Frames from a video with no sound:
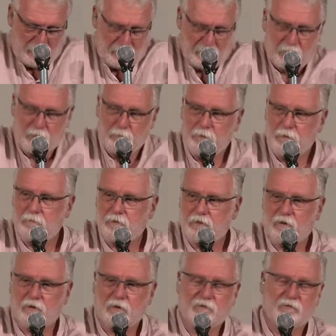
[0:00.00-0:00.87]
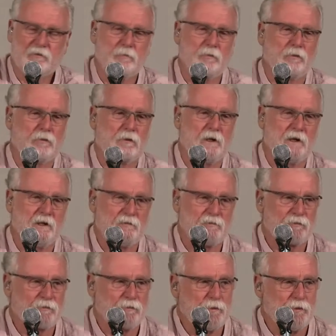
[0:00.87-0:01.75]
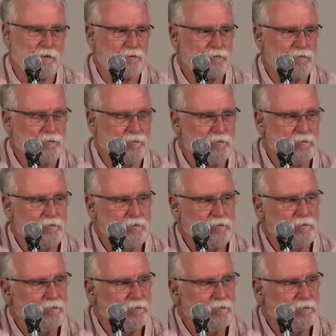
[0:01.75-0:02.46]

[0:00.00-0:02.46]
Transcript: I can remember to ask him all kinds of questions.